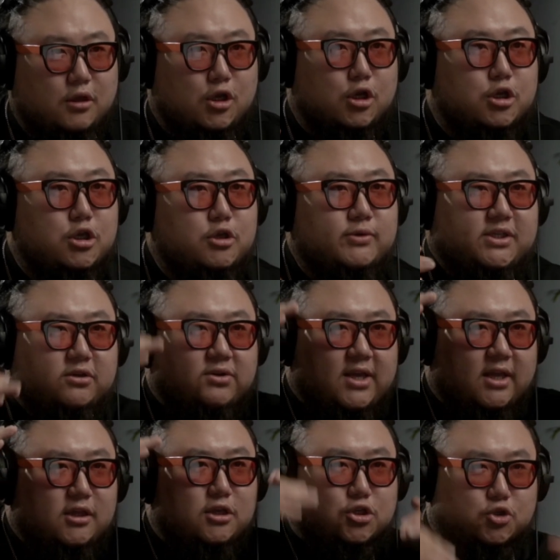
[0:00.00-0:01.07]
You still
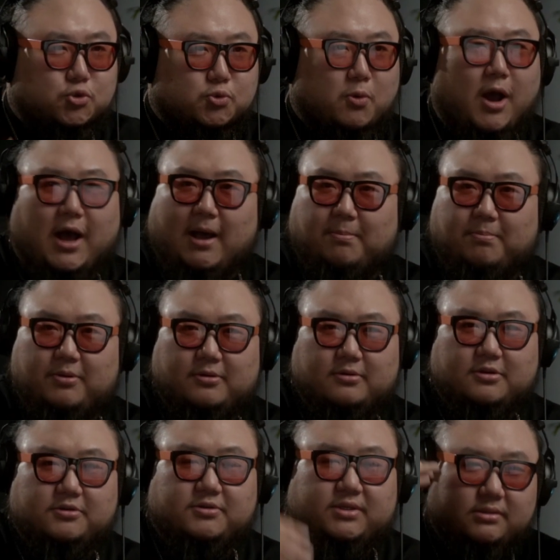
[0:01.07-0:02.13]
get the drop.
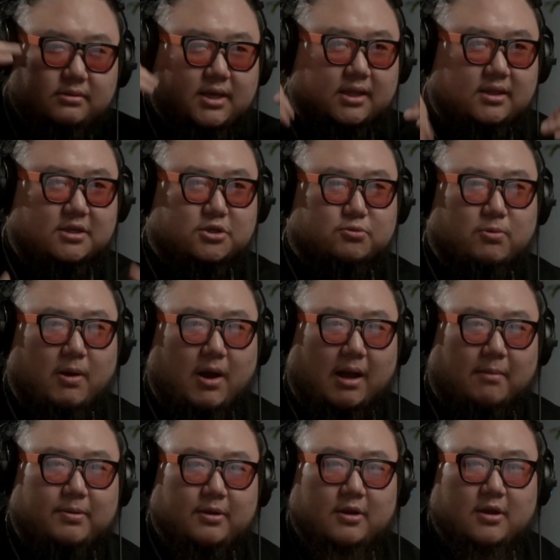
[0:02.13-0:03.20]
You still get the
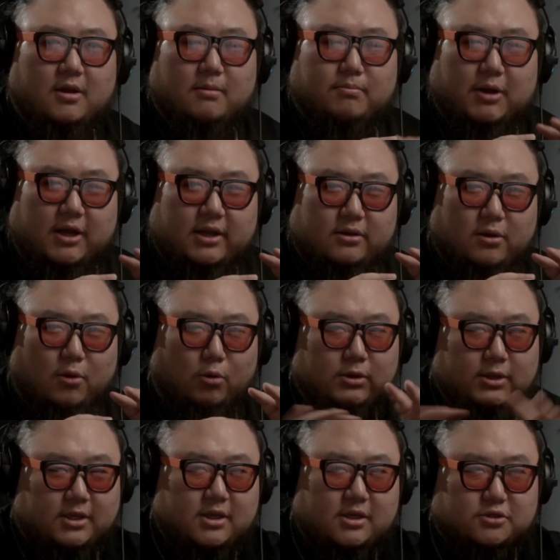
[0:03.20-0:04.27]
drop, but only
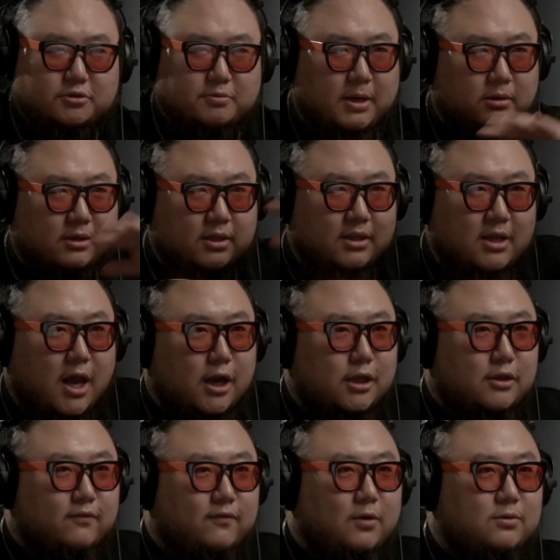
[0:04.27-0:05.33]
in the instrumental and not in
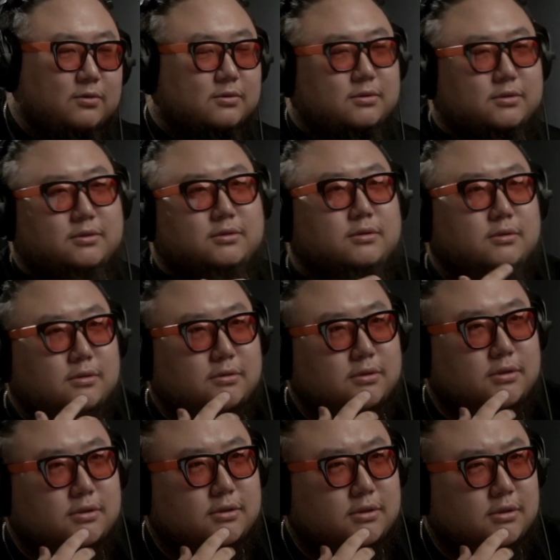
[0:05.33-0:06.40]
the vocals.
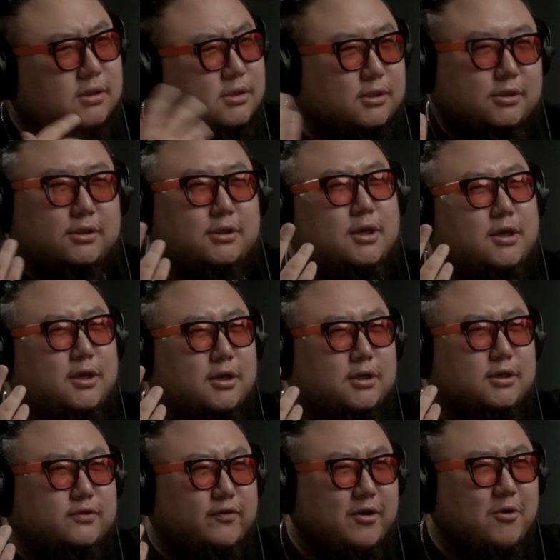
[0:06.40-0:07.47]
It's
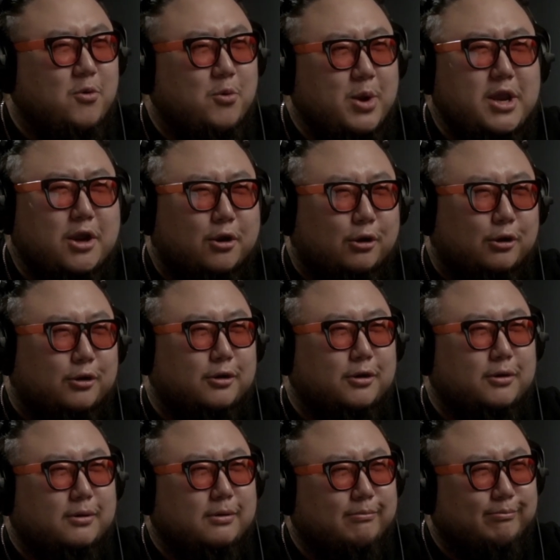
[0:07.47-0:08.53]
very weird,
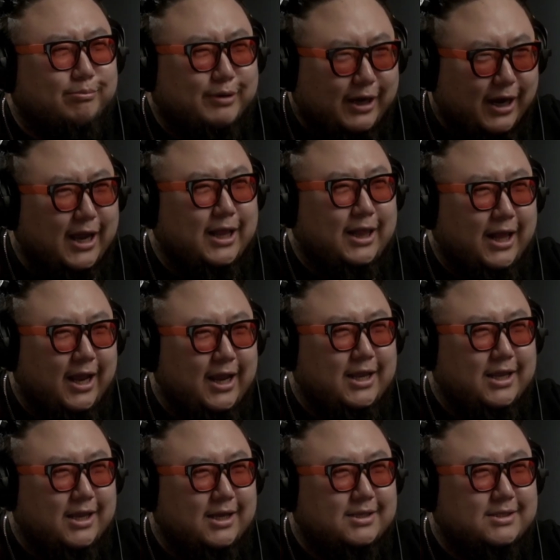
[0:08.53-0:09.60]
but I
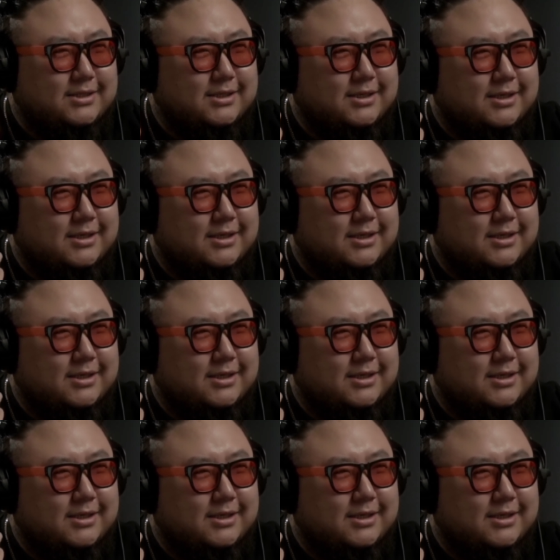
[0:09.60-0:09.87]
like it.